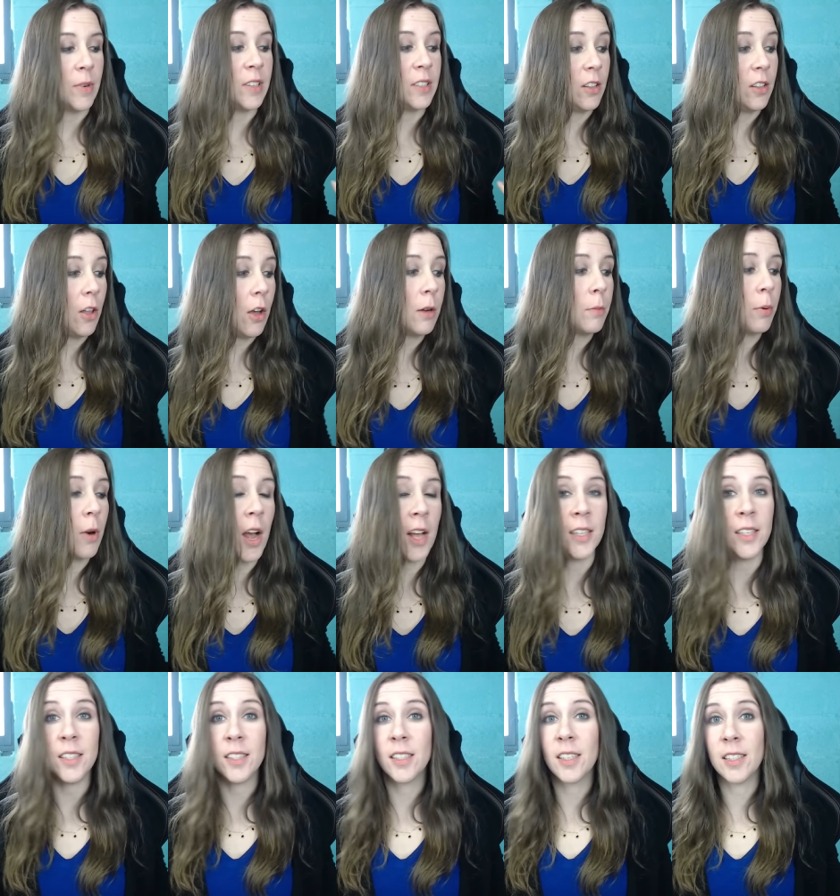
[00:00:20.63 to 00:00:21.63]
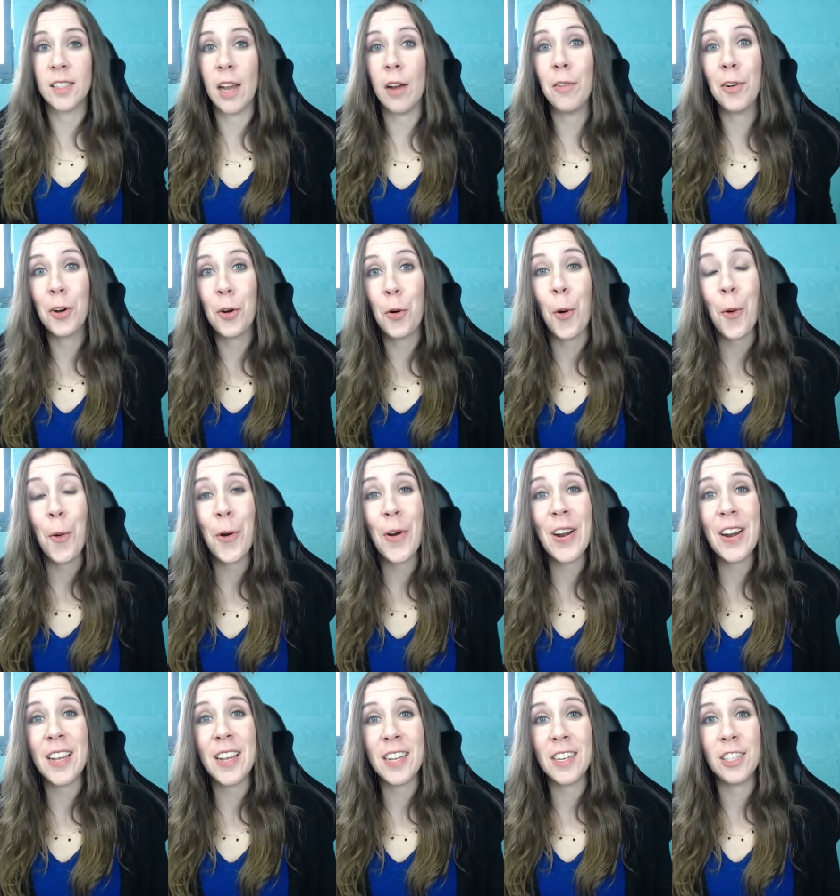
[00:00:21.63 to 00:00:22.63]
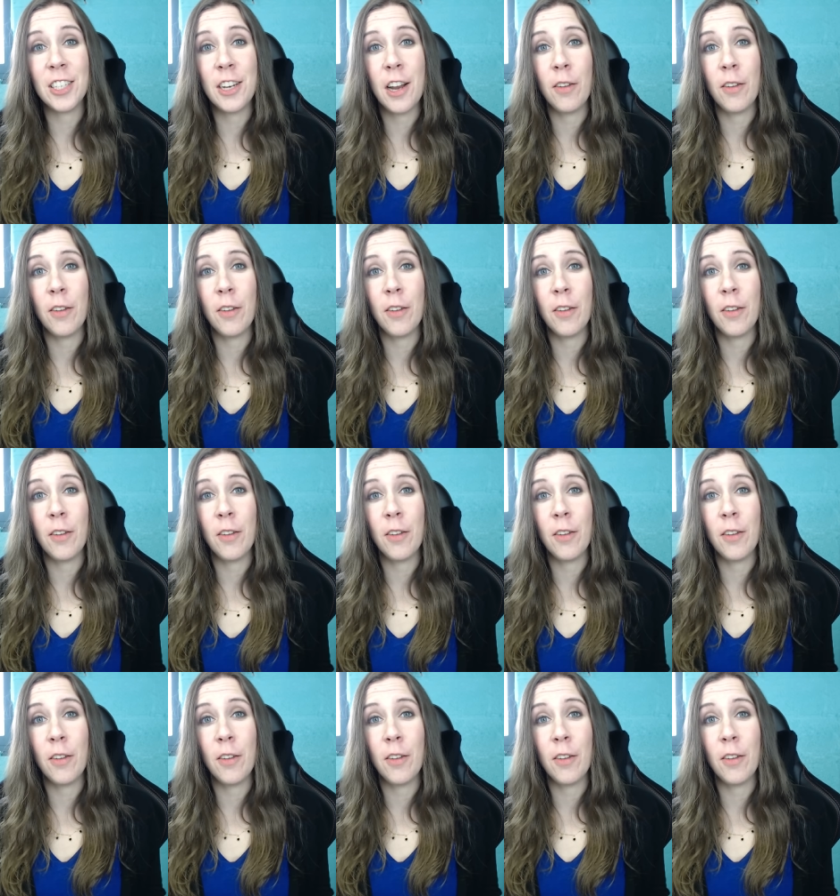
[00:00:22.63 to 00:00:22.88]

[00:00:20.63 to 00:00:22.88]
but it's a long process because I record each